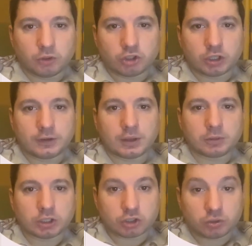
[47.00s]
columns
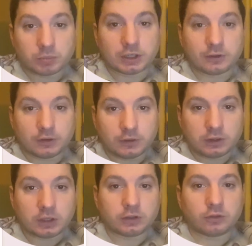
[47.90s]
like this. Yeah,
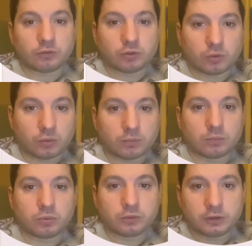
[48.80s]
so one column, two
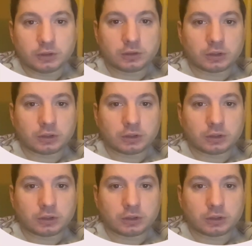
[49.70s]
lines.